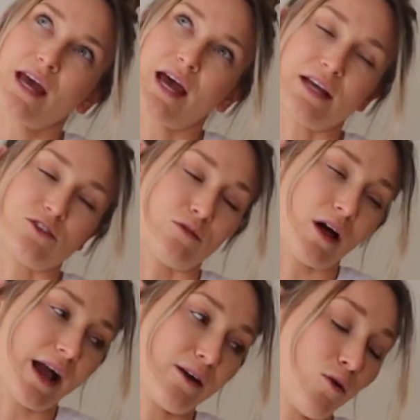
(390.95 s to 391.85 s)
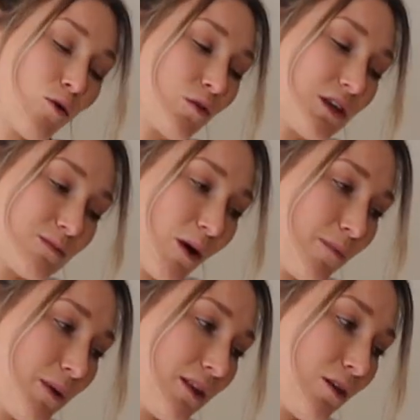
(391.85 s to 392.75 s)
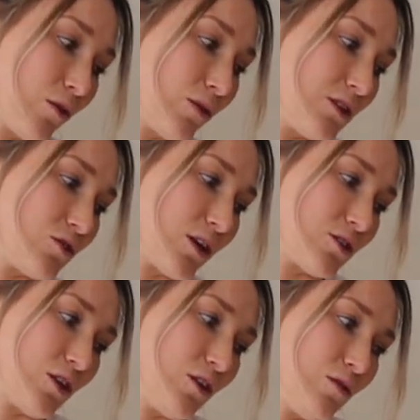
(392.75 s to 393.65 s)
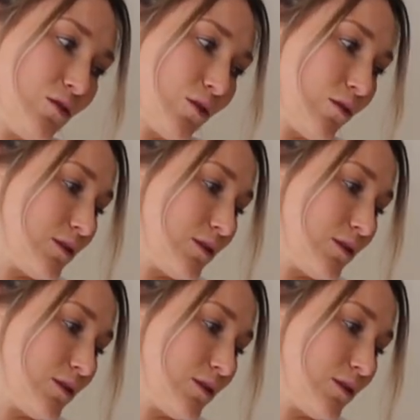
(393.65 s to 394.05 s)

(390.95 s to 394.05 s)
as you like, or this might be the only stretch that you do.